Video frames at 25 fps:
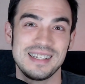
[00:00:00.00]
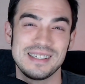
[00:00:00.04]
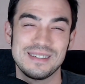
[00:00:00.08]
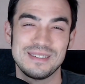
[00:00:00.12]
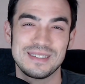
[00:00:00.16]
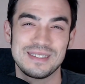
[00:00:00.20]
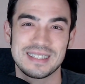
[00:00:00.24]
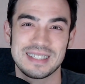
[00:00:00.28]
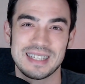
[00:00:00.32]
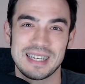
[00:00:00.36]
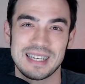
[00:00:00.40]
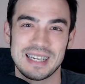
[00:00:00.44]
and it
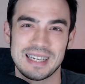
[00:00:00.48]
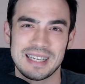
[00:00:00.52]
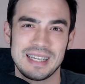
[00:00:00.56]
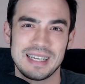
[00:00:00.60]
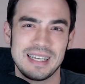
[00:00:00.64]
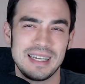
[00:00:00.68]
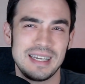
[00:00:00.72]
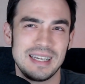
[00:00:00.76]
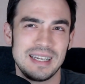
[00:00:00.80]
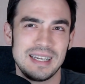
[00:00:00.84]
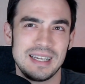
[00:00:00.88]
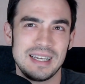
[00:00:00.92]
was like,
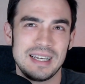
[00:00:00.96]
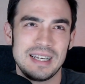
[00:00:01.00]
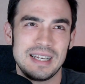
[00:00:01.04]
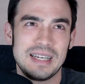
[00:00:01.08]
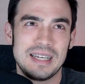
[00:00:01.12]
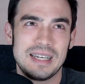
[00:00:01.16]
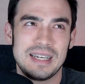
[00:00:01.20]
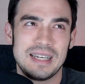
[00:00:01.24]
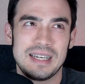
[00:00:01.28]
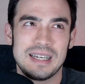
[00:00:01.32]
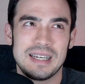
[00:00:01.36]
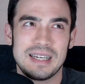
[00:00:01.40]

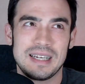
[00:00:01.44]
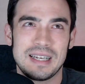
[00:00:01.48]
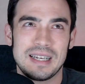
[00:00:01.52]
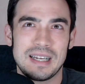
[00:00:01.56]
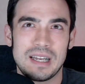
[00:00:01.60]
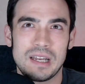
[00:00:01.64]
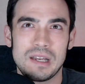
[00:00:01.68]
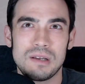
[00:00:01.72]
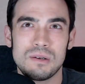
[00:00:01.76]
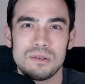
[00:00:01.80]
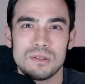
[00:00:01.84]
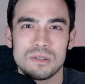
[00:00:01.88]

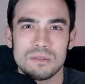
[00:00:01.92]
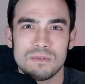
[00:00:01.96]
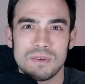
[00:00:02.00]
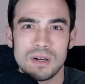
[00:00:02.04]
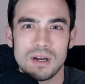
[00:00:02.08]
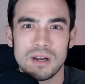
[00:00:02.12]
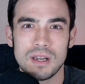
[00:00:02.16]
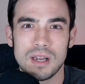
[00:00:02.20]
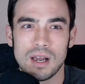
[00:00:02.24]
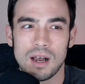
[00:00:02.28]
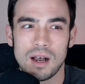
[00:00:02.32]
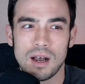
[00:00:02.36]
it was
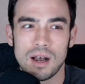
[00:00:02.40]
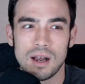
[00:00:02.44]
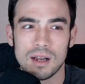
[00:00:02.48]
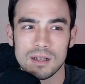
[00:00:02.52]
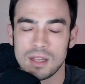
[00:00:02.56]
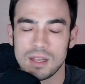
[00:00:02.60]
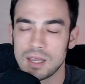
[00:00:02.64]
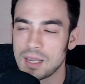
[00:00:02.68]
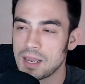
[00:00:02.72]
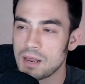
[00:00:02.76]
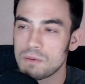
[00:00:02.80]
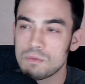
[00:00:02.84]
very
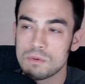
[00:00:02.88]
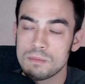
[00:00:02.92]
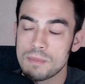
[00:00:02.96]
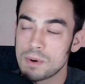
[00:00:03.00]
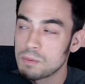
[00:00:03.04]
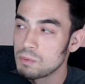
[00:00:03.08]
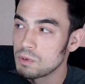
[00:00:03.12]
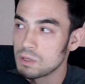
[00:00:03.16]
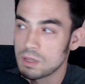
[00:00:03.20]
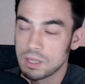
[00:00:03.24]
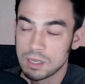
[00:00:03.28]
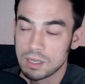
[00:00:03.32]
odd. Like I
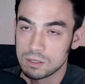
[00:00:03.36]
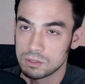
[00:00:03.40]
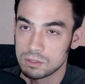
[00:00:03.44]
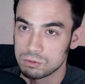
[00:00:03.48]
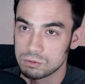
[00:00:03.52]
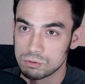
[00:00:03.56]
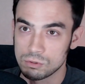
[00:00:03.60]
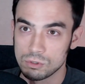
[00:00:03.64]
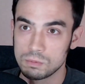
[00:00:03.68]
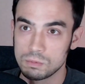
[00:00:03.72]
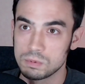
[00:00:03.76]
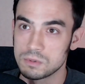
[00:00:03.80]
remember like
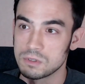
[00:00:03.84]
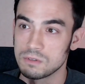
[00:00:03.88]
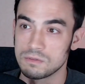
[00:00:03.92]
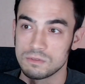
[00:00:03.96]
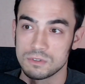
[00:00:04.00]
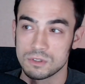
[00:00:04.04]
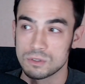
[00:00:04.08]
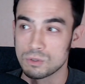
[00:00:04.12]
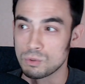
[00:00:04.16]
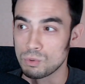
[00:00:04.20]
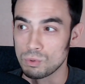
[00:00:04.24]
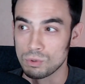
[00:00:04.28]
groups
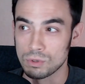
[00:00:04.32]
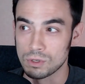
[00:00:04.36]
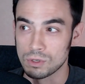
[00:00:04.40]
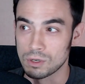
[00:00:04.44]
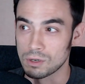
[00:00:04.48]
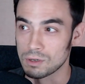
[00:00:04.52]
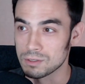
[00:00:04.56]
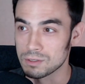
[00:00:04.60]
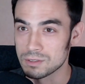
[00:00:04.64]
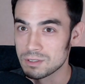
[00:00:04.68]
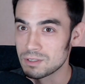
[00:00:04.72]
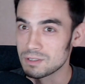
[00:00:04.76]
of
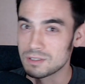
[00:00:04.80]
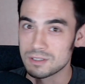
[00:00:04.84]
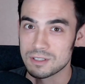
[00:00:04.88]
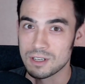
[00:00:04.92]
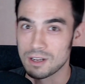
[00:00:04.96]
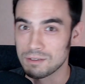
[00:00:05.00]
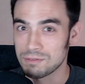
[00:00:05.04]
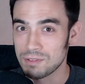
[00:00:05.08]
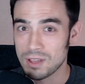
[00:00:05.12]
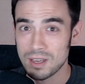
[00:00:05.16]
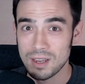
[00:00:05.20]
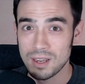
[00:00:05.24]
schoolgirls and
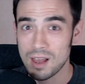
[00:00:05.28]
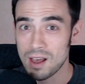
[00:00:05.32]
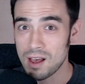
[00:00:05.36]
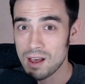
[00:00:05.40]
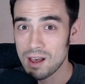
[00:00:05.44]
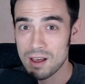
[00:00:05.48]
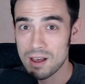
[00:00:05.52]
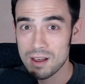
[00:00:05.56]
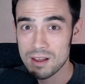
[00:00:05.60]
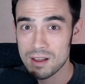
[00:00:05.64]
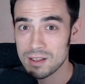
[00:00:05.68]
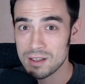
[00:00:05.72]
stuff like,
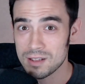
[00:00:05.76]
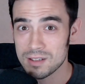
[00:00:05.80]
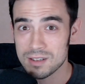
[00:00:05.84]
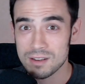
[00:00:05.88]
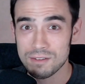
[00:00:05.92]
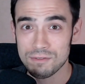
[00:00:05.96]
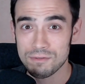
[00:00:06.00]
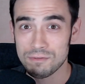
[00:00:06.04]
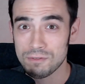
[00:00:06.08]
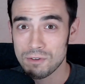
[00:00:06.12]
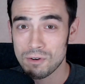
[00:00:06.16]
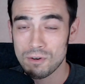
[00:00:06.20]
ah, it's
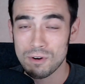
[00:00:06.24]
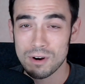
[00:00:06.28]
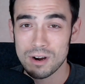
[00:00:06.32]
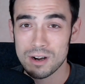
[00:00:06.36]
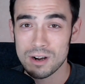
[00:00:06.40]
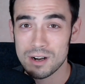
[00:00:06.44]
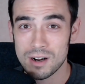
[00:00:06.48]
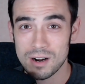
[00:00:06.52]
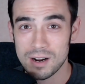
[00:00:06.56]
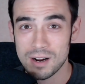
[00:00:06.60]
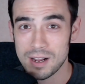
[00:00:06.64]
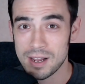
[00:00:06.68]
a
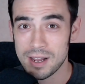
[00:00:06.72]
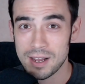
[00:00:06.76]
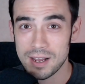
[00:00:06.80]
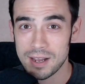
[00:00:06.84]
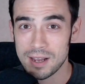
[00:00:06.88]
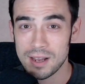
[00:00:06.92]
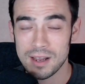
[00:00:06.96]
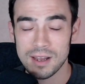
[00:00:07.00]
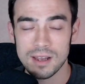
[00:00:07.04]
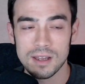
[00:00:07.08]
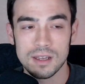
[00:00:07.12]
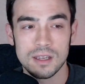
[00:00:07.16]
foreigner,
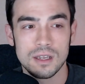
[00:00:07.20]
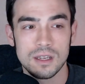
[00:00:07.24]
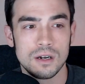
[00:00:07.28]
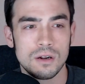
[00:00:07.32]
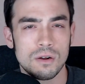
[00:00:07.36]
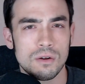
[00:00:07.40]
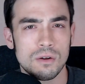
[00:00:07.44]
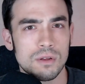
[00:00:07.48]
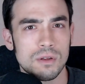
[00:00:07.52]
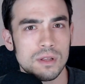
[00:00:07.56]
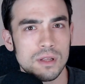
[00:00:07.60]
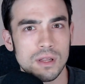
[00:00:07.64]
ah, you
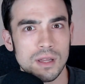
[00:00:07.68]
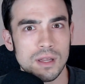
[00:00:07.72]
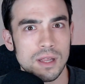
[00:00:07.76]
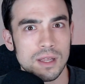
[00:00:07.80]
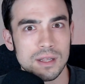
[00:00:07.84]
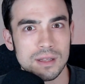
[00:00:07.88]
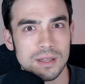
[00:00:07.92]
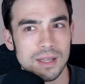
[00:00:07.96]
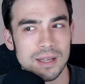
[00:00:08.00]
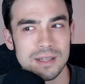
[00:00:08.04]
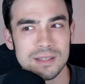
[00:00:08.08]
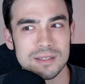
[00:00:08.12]
know, and
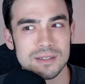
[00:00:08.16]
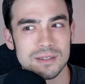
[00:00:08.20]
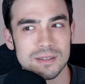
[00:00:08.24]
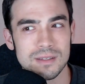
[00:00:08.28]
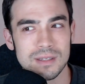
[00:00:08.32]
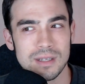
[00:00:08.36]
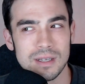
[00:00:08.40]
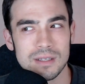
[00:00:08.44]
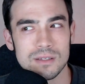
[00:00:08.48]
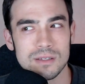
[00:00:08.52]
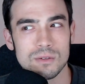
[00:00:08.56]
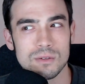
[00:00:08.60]
like that's
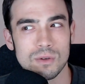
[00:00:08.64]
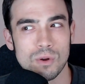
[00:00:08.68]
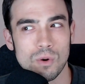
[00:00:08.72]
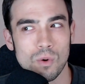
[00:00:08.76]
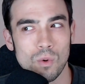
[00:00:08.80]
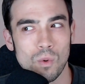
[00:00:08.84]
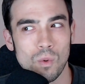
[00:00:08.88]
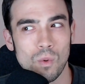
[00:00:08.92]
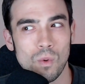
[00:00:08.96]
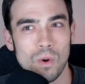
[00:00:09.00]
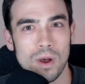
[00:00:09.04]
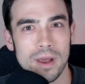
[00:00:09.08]
that's
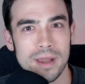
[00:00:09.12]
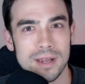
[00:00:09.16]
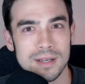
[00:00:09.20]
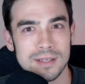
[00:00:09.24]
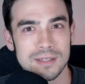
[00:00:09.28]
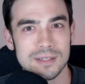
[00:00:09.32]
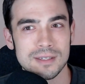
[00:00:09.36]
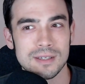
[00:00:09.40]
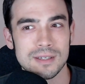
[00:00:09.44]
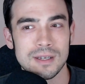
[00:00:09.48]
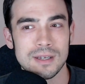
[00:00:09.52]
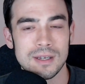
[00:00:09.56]

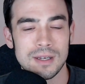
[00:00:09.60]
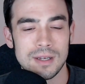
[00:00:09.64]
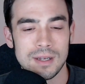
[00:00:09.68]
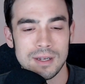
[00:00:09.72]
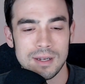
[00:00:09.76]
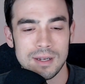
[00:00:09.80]
quite